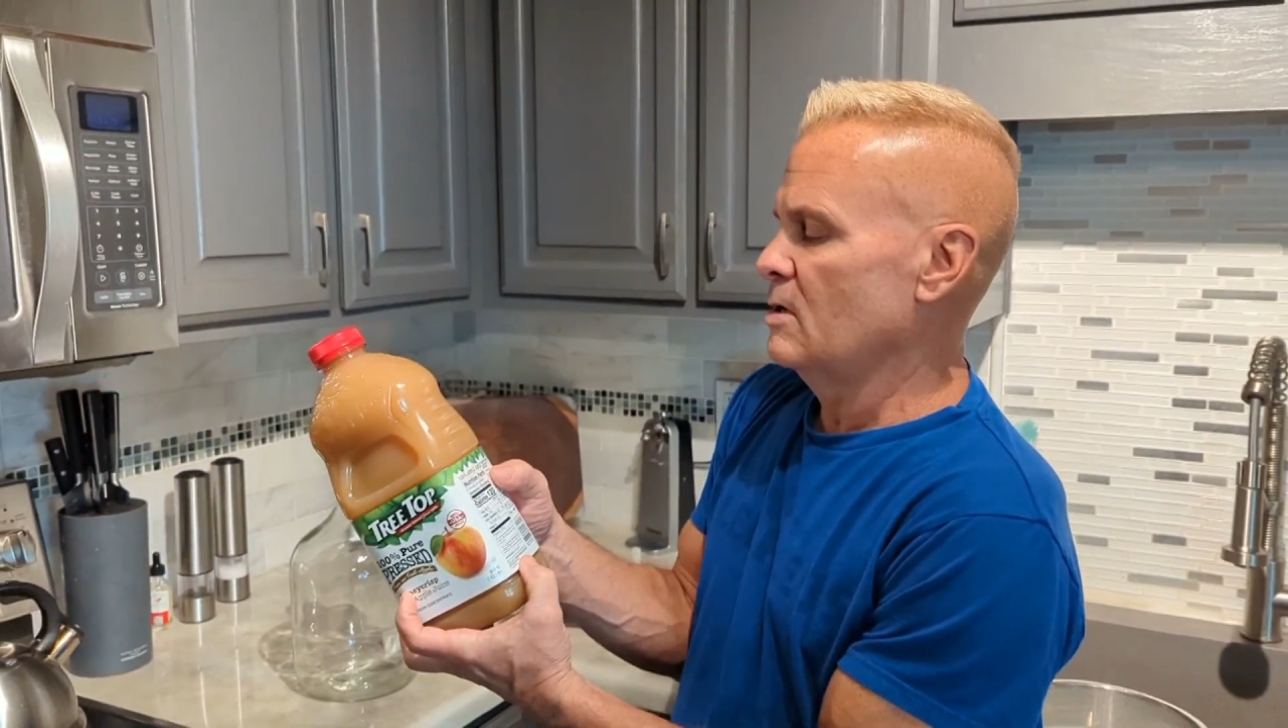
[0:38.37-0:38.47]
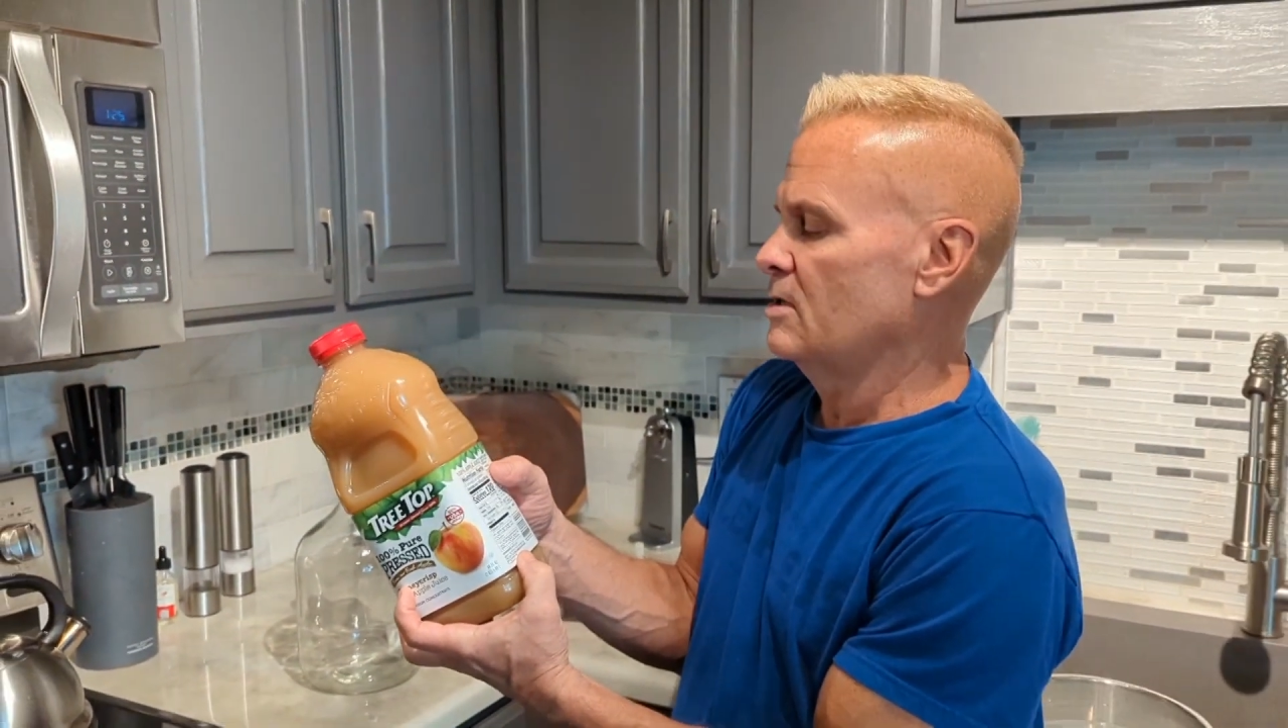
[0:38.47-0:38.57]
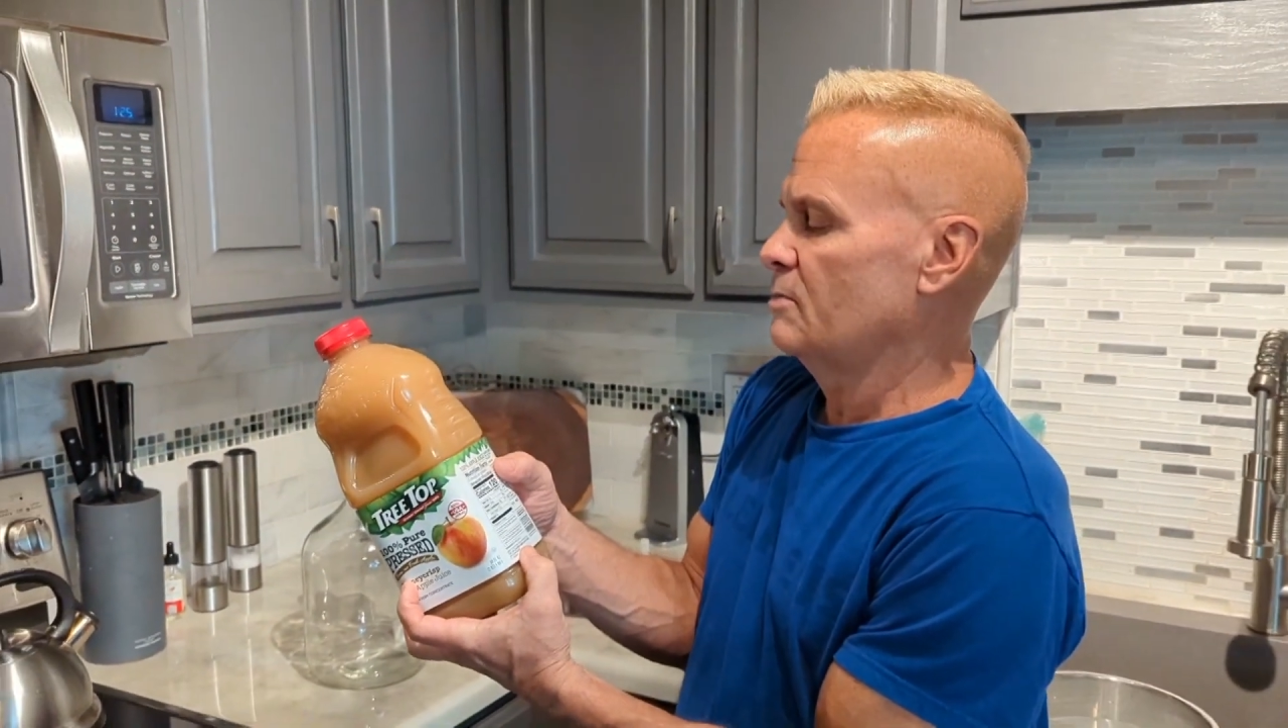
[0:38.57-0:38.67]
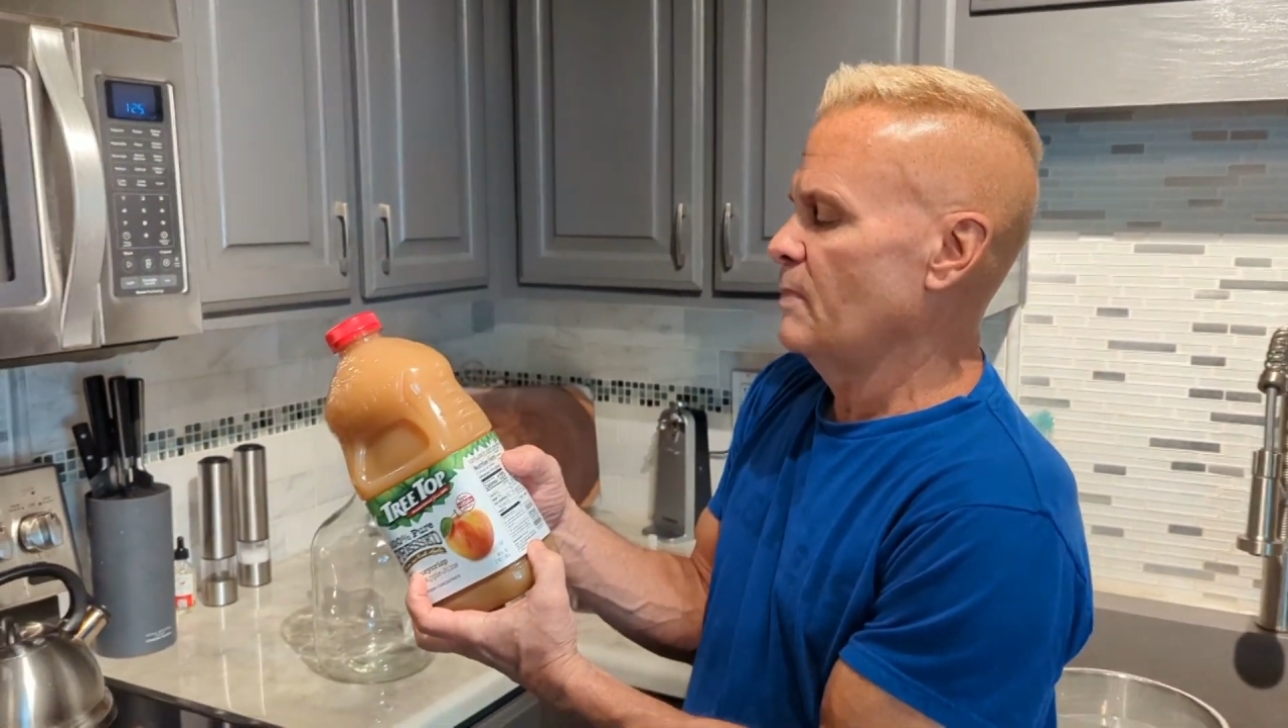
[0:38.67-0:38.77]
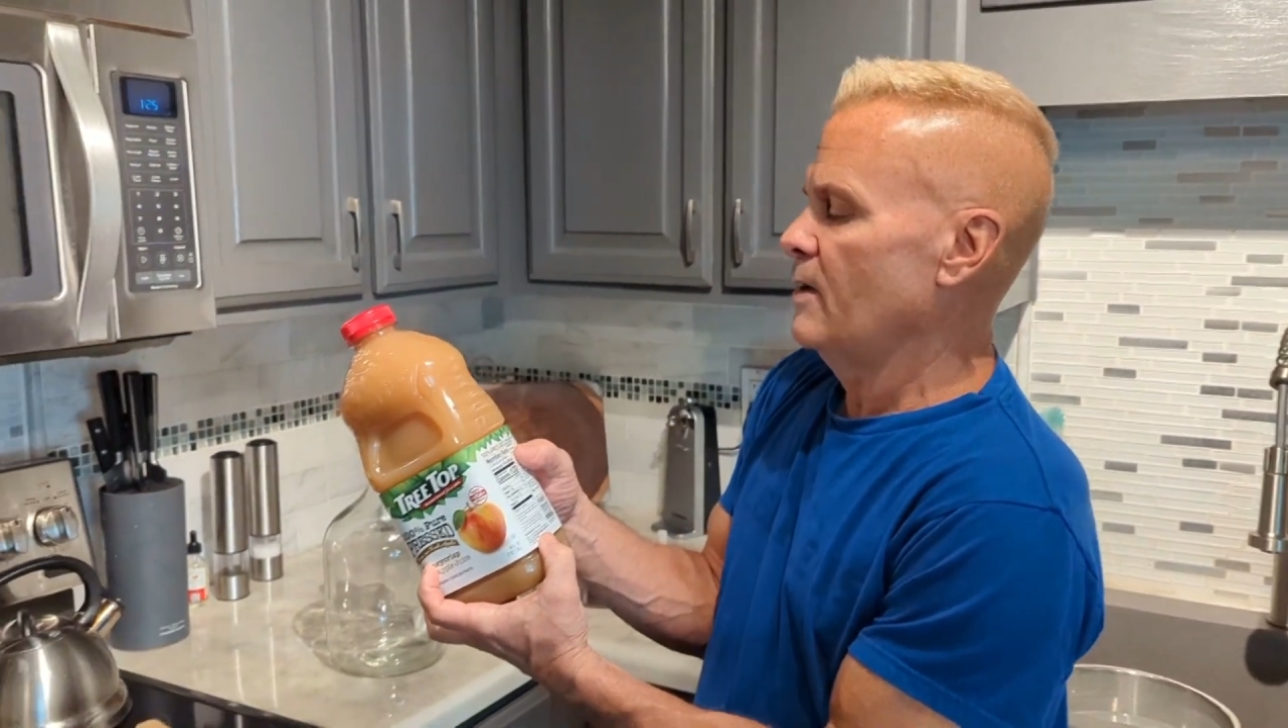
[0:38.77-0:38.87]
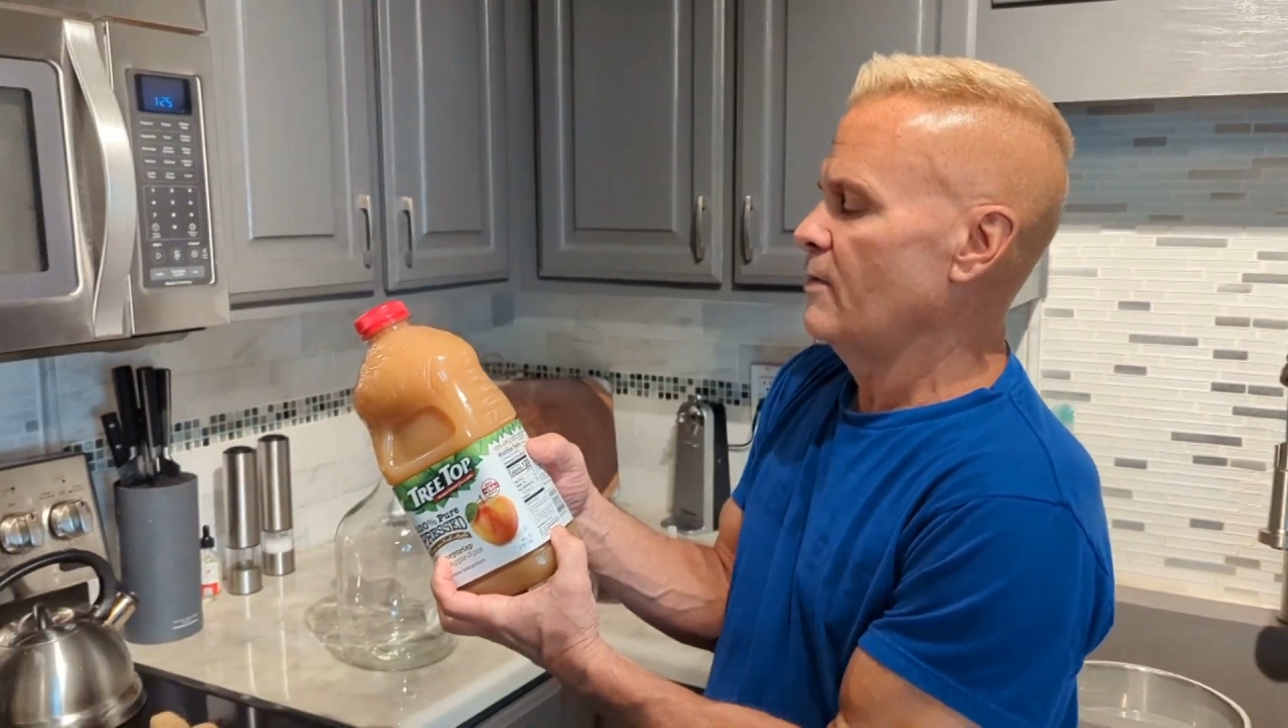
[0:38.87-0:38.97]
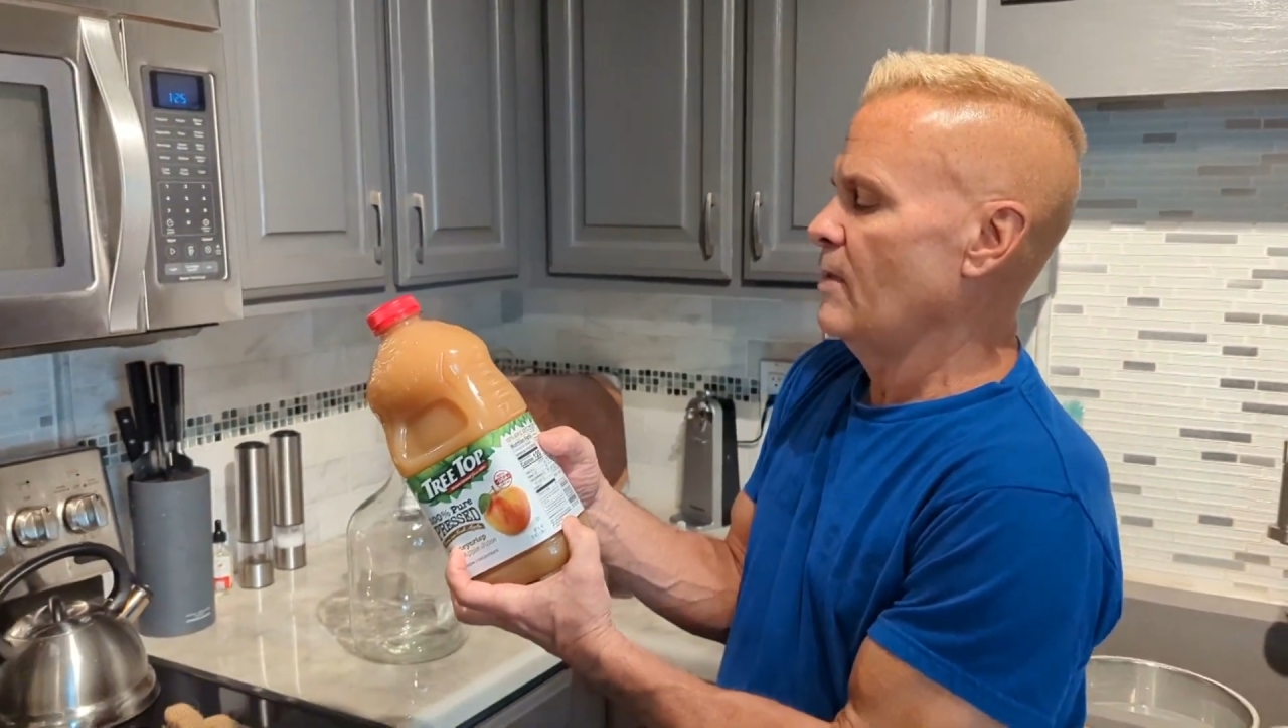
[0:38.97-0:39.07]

It's better